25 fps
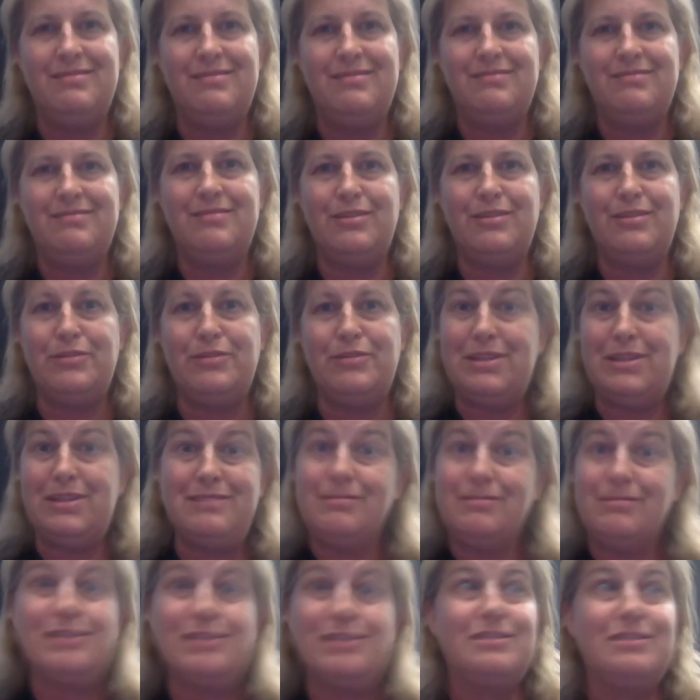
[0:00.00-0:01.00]

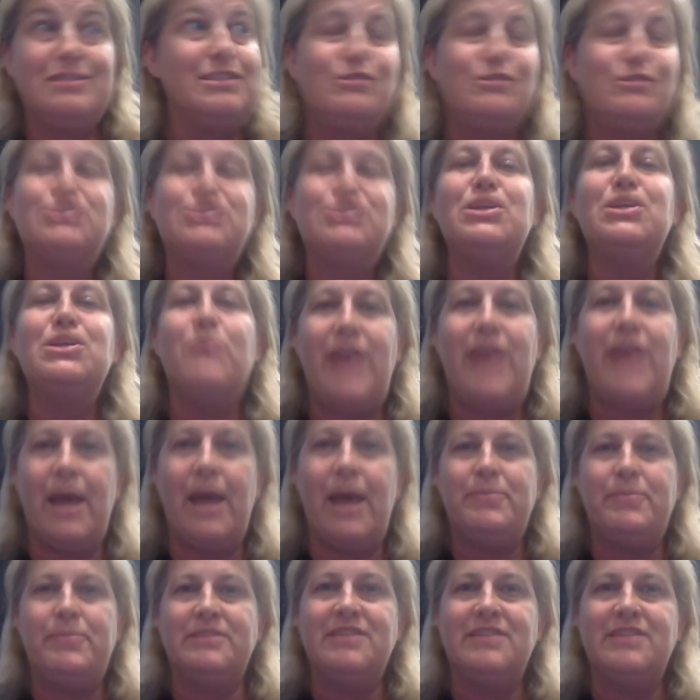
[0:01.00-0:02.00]
Let's see what
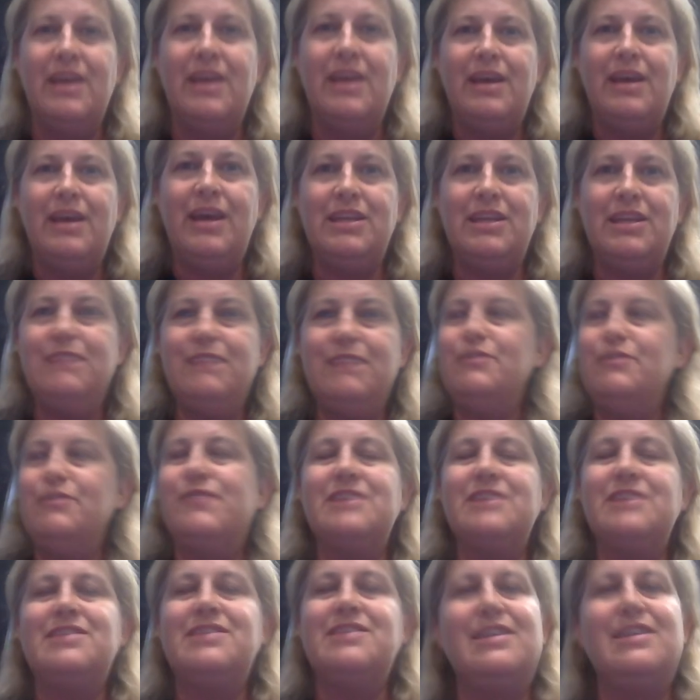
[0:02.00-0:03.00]
happens. And even if
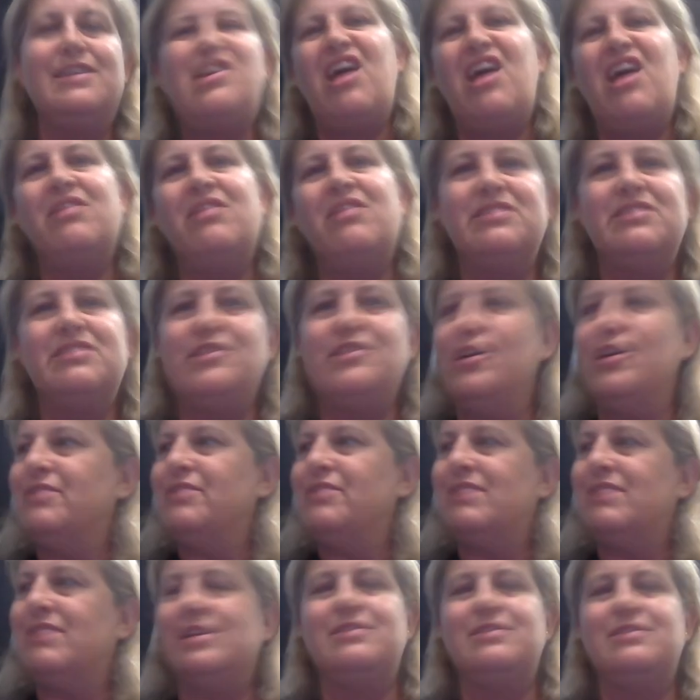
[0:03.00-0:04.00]
they say no, it's
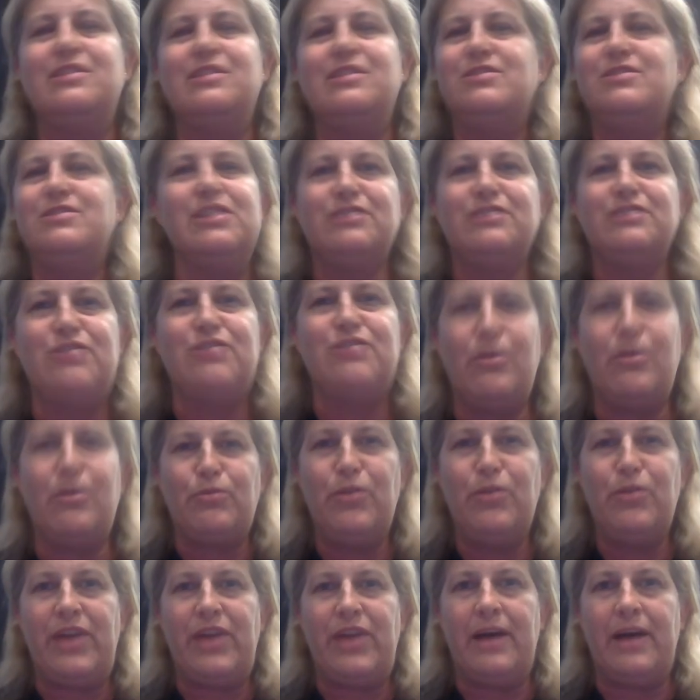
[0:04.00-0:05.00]
already a done deal, it's all
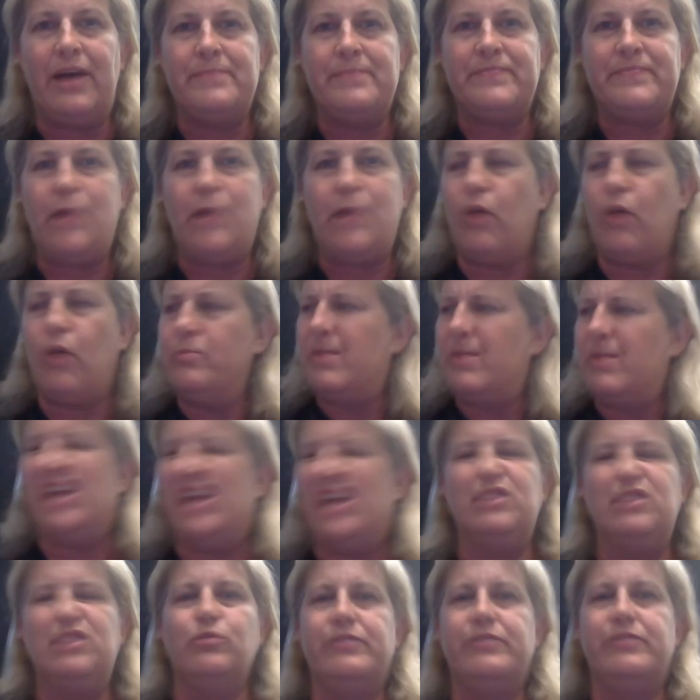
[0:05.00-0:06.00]
rolled out. All
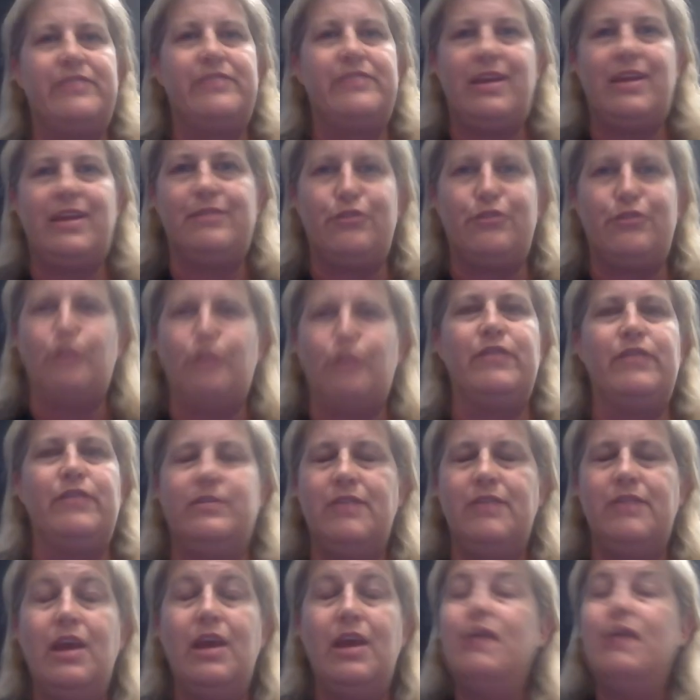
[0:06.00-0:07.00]
manuals say
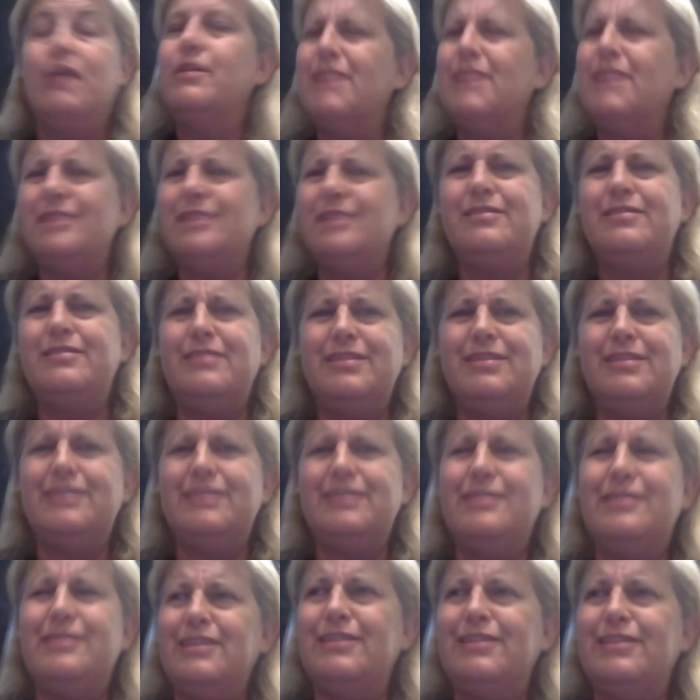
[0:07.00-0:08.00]
service.
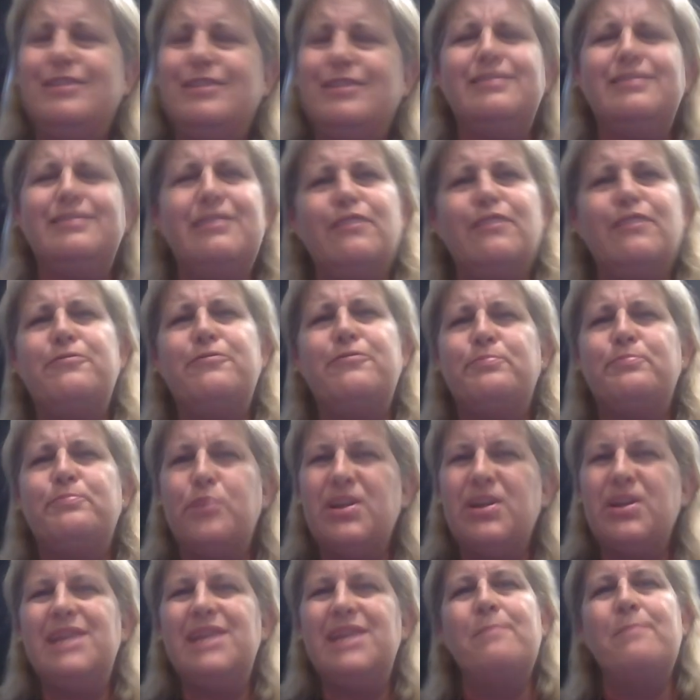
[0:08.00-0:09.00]
This is a
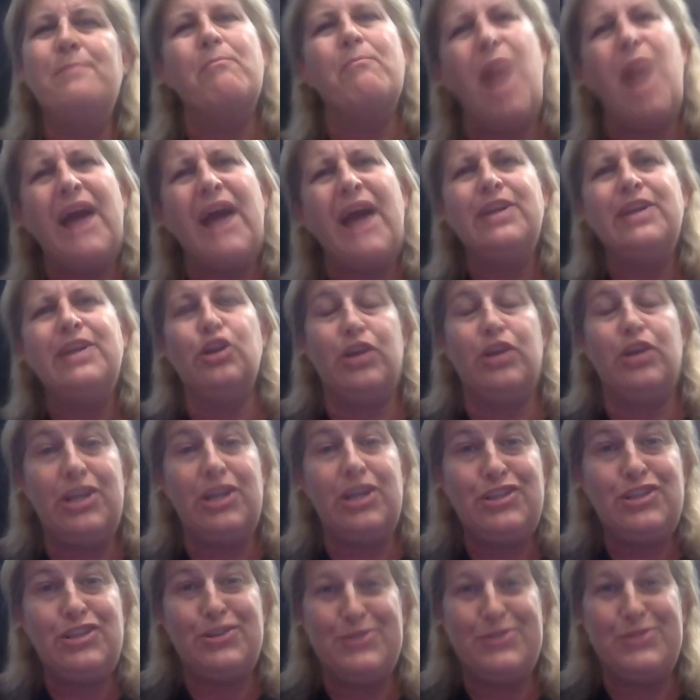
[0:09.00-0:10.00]
pretty minor
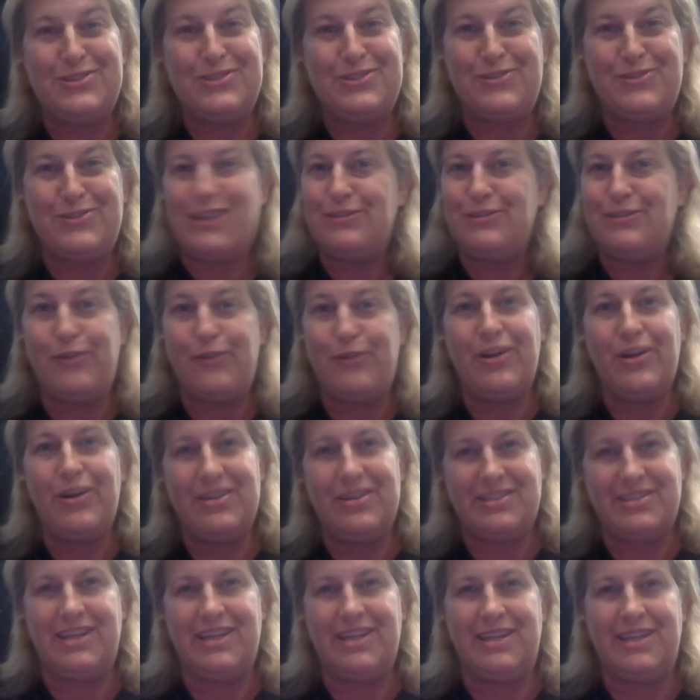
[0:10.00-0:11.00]
issue as far
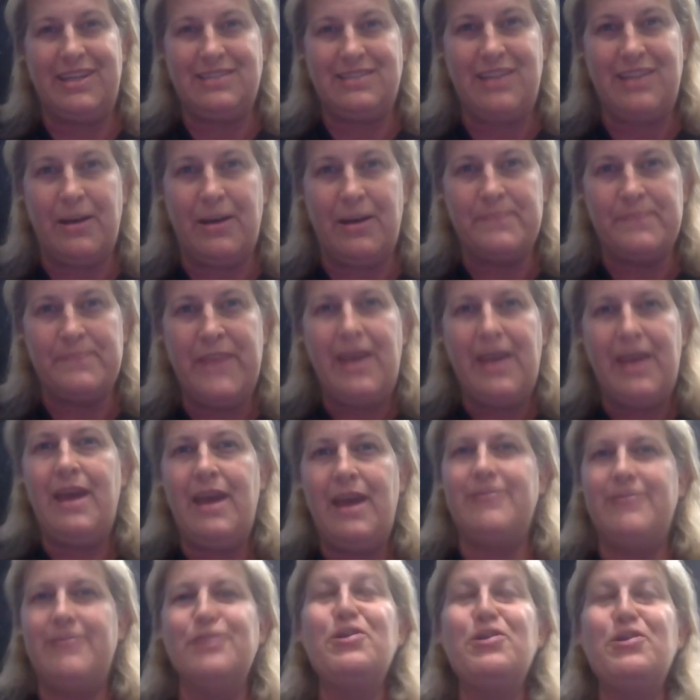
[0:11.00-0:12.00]
as I can tell.
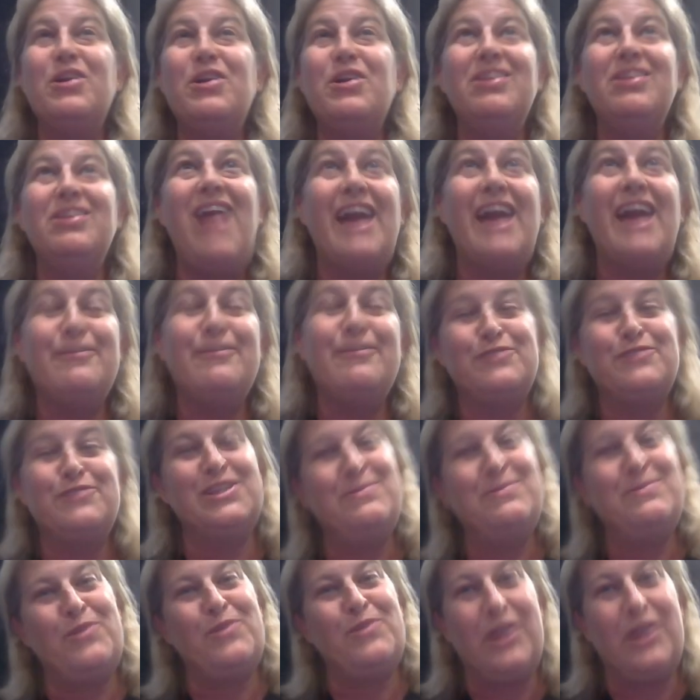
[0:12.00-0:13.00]
And there are a lot of
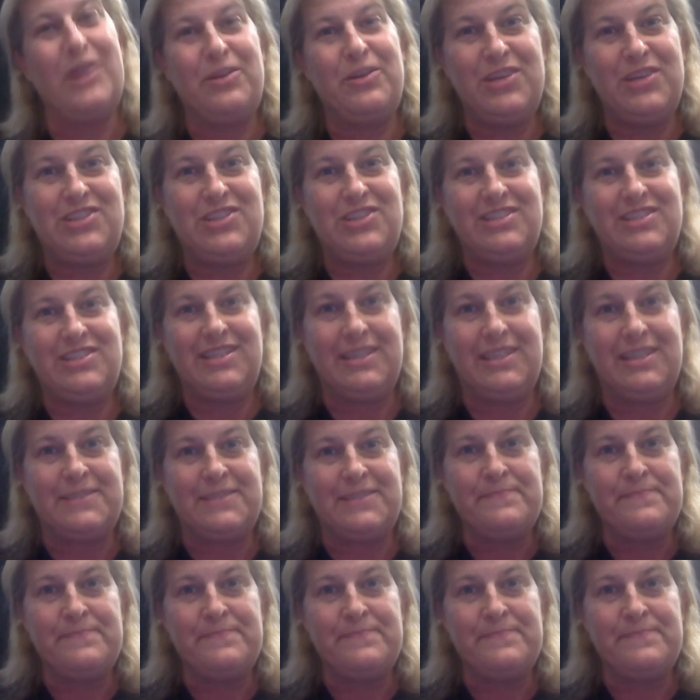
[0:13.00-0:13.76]
really more egregious things.